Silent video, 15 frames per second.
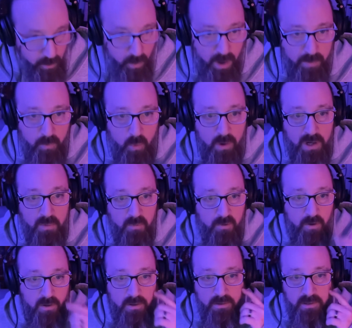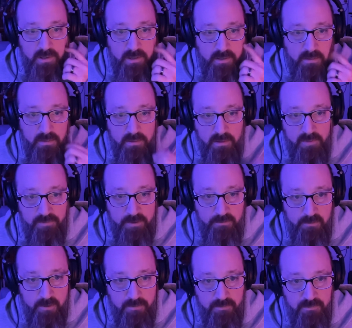And one morning we're all in the living
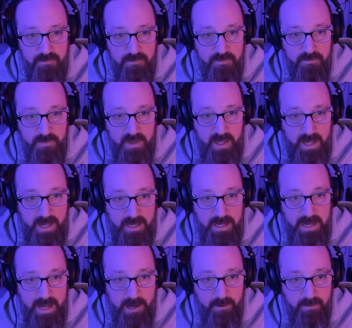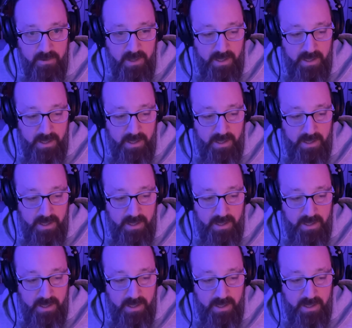room hanging out,